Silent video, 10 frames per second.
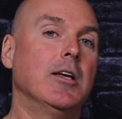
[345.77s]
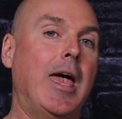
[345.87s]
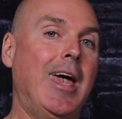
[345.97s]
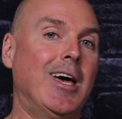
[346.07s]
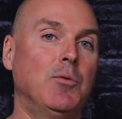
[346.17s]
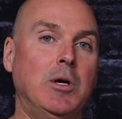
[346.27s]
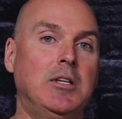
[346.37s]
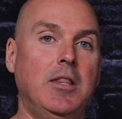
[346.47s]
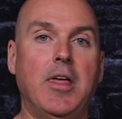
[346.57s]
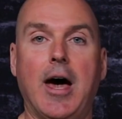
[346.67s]
And we
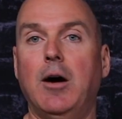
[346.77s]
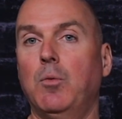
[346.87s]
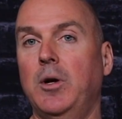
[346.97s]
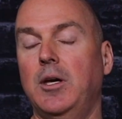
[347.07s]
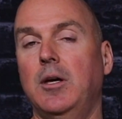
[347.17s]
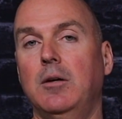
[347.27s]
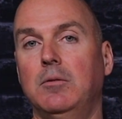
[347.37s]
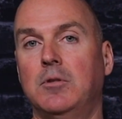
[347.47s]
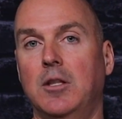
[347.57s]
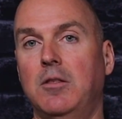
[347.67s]
did that. We
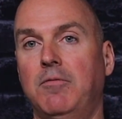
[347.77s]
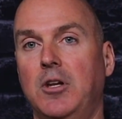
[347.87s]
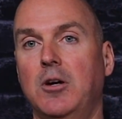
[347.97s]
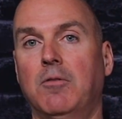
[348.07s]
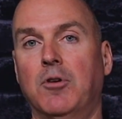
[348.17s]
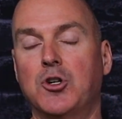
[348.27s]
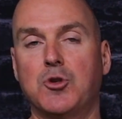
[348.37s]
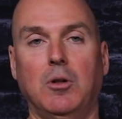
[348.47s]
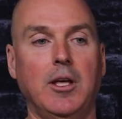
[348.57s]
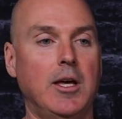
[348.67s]
did the video
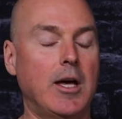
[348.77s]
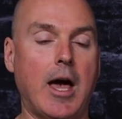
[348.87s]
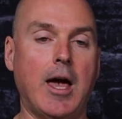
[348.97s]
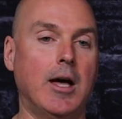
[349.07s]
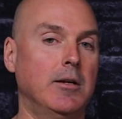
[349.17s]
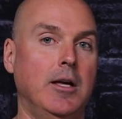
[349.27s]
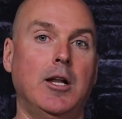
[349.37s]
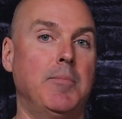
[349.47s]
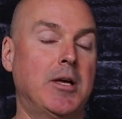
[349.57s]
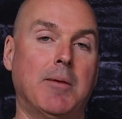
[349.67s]
virtually, and he
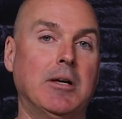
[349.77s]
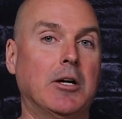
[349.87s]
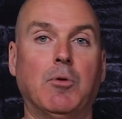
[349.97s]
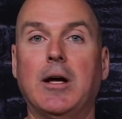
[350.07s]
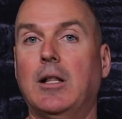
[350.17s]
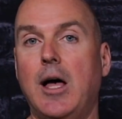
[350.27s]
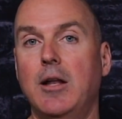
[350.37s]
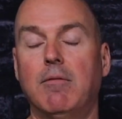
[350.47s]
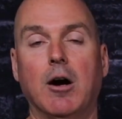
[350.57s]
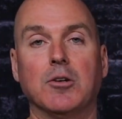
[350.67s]
ended up becoming a great client
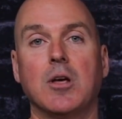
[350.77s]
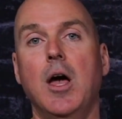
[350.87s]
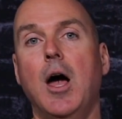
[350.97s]
of ours.